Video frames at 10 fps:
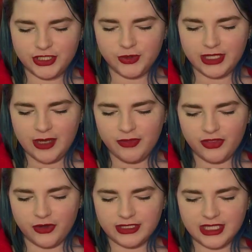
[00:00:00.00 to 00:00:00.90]
Joachim
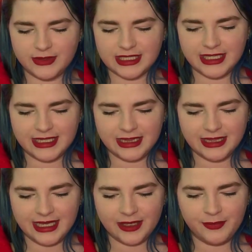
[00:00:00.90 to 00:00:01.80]
thought he was a little
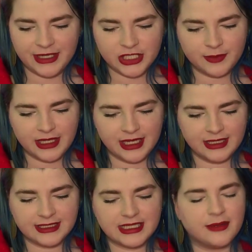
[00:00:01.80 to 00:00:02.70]
like Bishop
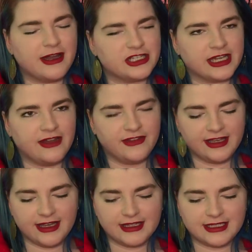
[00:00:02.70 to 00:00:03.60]
Nicholas in the magic advent
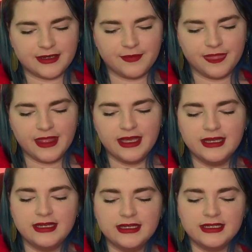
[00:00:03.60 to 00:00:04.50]
calendar.
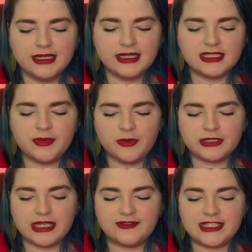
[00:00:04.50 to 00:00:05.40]
Elizabeth was
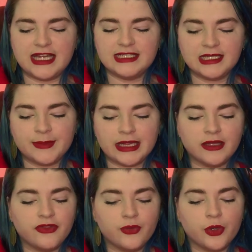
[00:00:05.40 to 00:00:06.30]
left standing in the middle
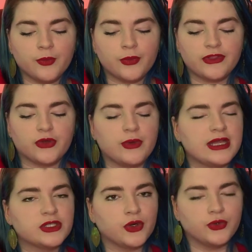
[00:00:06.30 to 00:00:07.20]
of the room with her
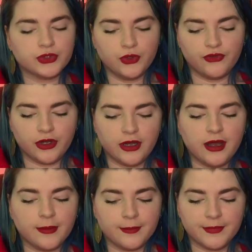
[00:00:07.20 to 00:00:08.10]
red coat over her
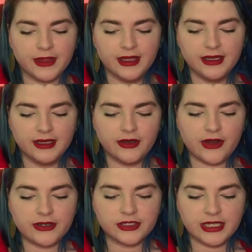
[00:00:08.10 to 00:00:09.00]
arm.
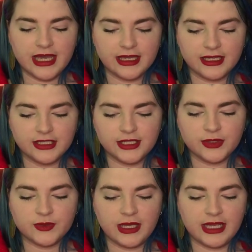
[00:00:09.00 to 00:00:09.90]
Round her neck she
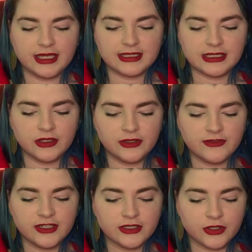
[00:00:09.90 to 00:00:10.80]
was wearing a
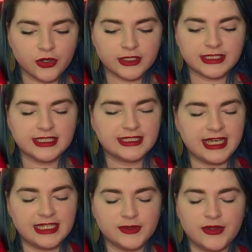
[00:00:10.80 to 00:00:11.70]
silver cross
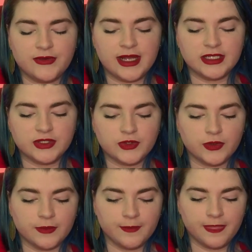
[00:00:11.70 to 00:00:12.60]
set with a red
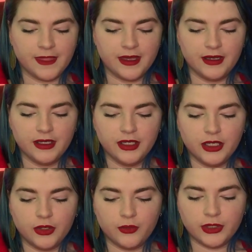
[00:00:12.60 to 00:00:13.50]
stone.
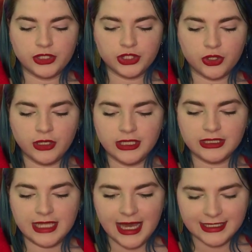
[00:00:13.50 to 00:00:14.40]
When John at
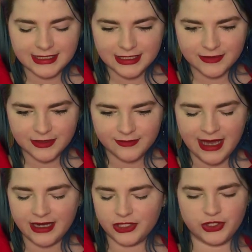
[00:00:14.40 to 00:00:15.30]
last
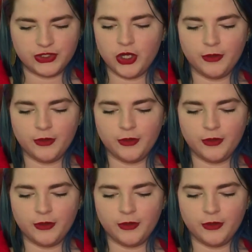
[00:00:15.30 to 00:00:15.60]
managed to stop